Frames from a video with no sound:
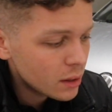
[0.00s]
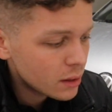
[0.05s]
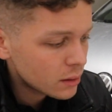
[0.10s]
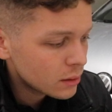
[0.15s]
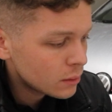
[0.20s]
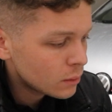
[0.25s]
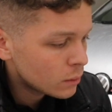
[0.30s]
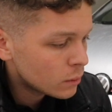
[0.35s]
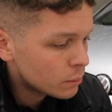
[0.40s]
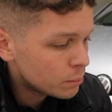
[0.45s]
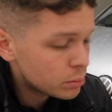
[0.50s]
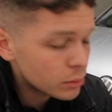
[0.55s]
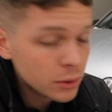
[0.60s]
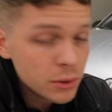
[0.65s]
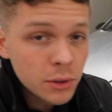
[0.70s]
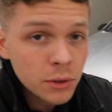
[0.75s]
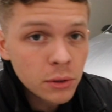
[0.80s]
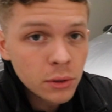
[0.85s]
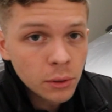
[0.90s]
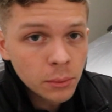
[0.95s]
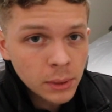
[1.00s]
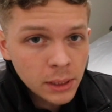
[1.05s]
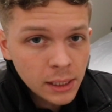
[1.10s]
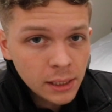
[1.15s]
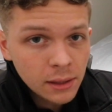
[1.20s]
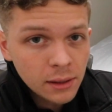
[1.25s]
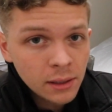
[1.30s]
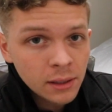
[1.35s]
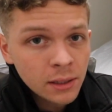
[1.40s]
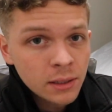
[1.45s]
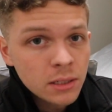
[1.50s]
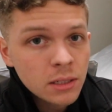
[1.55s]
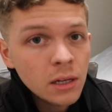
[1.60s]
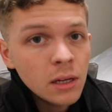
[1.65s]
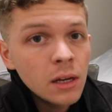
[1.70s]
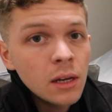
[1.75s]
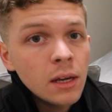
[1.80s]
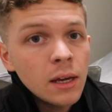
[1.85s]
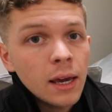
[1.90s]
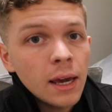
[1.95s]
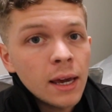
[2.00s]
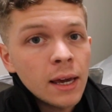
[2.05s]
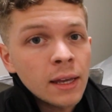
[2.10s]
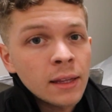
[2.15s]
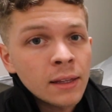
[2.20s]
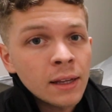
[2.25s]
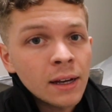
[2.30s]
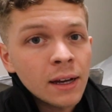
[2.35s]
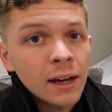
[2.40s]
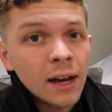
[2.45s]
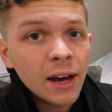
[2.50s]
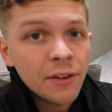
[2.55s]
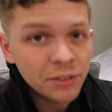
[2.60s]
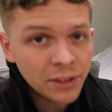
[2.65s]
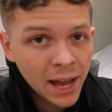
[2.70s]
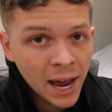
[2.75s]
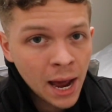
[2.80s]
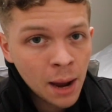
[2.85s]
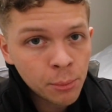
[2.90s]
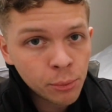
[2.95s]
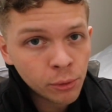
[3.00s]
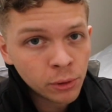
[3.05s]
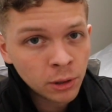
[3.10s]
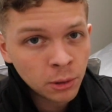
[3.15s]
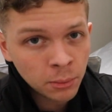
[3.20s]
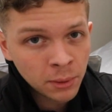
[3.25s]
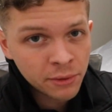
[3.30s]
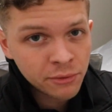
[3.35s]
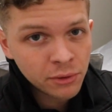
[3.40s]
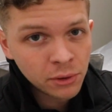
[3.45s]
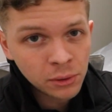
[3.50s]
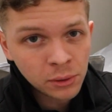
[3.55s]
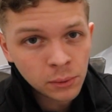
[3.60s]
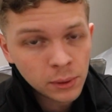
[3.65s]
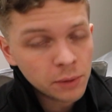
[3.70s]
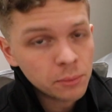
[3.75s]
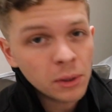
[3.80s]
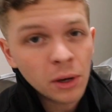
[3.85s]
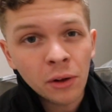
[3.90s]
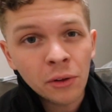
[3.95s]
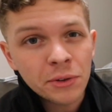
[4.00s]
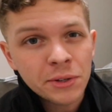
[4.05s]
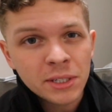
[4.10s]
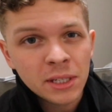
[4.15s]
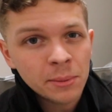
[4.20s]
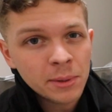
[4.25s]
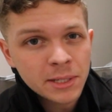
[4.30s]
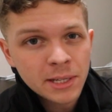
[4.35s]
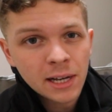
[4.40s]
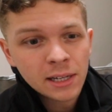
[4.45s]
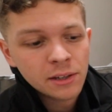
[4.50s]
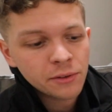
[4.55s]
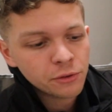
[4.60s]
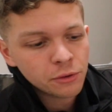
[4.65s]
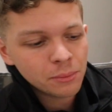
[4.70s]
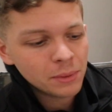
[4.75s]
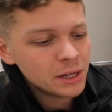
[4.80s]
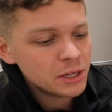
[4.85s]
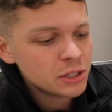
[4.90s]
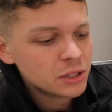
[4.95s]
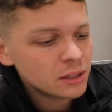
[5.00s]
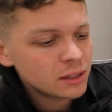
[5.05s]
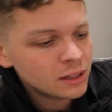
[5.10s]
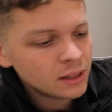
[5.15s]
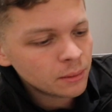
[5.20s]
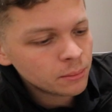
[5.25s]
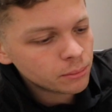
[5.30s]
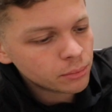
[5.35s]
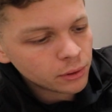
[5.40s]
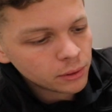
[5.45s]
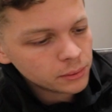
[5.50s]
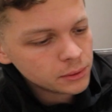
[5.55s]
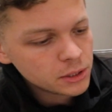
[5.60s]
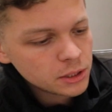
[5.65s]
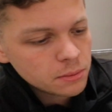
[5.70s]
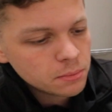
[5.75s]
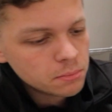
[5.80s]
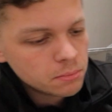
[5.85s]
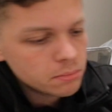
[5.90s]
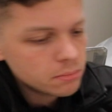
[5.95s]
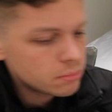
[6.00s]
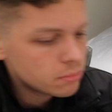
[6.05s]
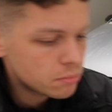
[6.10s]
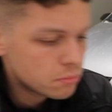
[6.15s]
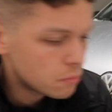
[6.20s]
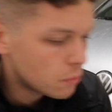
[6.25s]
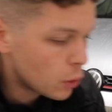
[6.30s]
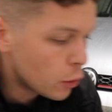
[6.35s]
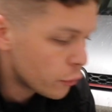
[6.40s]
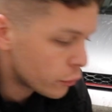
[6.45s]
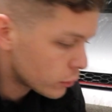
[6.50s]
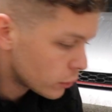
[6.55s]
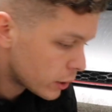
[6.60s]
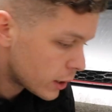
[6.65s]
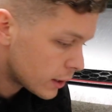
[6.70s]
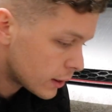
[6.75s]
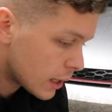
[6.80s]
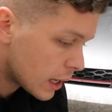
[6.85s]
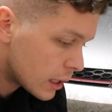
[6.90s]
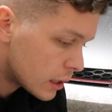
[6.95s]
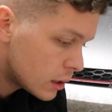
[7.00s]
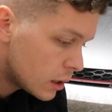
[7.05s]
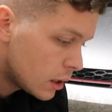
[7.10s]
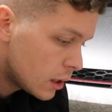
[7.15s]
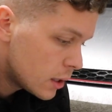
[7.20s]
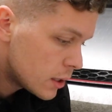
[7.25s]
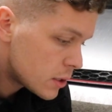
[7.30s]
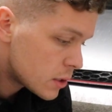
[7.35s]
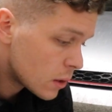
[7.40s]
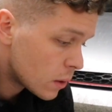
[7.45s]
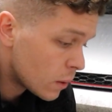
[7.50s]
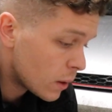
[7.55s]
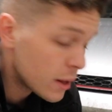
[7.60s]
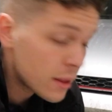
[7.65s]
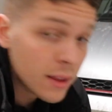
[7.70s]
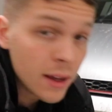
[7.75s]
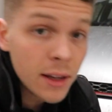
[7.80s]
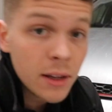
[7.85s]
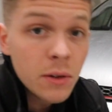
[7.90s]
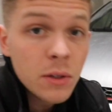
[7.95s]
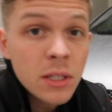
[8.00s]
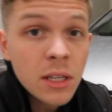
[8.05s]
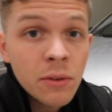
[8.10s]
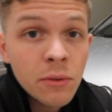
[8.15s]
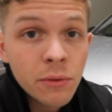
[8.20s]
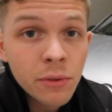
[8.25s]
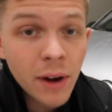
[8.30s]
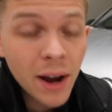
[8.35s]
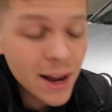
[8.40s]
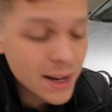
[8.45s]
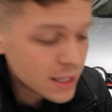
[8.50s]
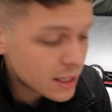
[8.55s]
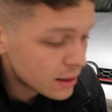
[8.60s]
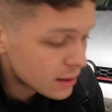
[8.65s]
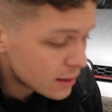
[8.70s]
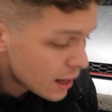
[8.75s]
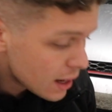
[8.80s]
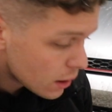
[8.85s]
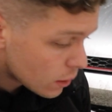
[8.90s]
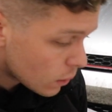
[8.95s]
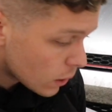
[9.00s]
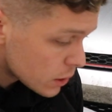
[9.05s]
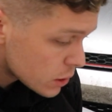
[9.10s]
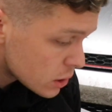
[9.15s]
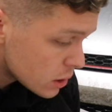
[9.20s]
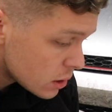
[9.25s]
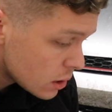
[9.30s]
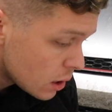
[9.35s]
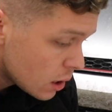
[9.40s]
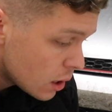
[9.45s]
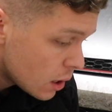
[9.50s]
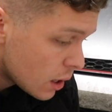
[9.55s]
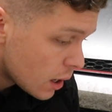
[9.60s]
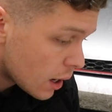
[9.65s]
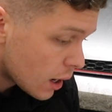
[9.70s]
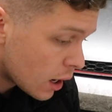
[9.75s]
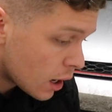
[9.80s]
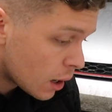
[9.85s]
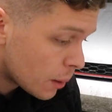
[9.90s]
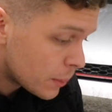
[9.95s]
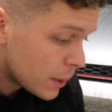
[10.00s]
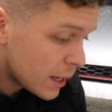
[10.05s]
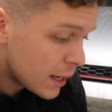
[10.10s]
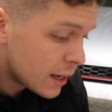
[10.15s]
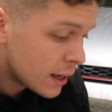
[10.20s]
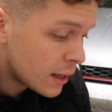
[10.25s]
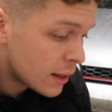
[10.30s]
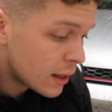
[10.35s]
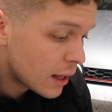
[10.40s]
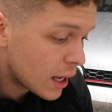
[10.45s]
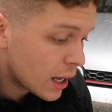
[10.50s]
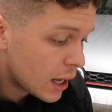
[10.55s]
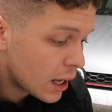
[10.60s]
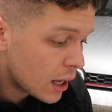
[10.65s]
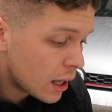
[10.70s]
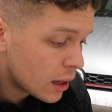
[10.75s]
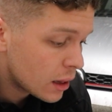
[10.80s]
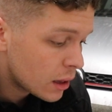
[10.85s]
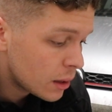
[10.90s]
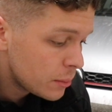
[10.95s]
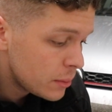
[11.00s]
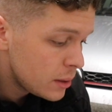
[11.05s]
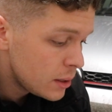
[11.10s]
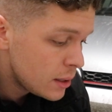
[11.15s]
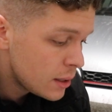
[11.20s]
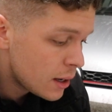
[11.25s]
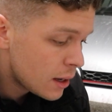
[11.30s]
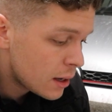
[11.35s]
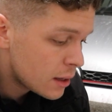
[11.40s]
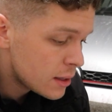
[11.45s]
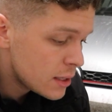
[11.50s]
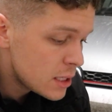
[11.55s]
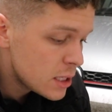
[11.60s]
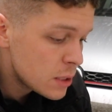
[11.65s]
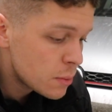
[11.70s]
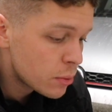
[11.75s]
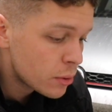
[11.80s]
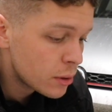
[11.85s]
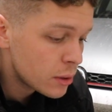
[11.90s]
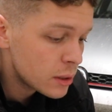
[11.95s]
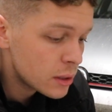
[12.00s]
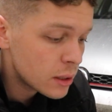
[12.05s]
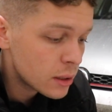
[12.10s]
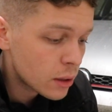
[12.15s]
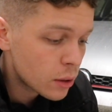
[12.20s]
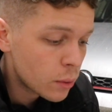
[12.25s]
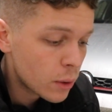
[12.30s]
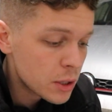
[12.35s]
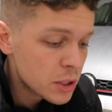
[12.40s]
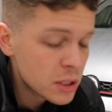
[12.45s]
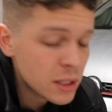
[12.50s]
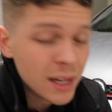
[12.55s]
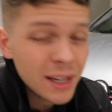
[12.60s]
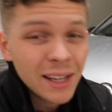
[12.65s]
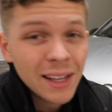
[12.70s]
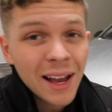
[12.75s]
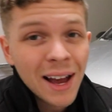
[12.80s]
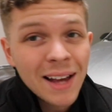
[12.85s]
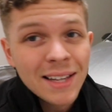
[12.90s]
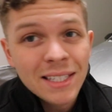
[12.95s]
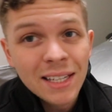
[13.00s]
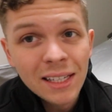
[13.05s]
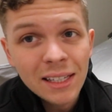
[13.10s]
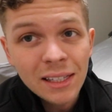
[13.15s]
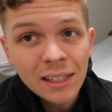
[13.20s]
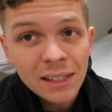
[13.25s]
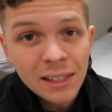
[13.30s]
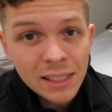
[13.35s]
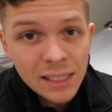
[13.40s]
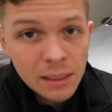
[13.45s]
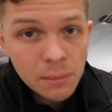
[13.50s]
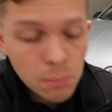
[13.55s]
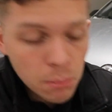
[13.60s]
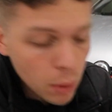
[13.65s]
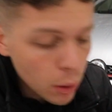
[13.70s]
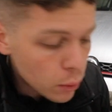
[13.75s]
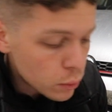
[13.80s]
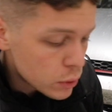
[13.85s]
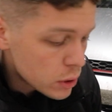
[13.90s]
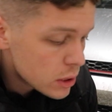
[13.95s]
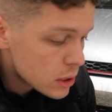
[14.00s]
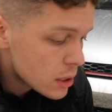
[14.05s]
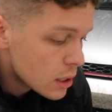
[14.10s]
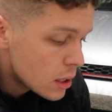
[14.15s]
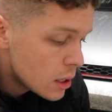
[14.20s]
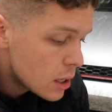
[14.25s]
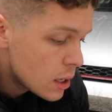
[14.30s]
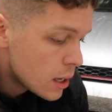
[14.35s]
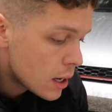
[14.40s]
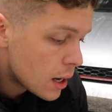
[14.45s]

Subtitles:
little Bluetooth OBD things and have an app run on my phone, and it'll give me all the same exact information, and I'm probably just overlooking that. So thank you, Stephen, for asking that question. And let me, this is probably the question I get asked the most.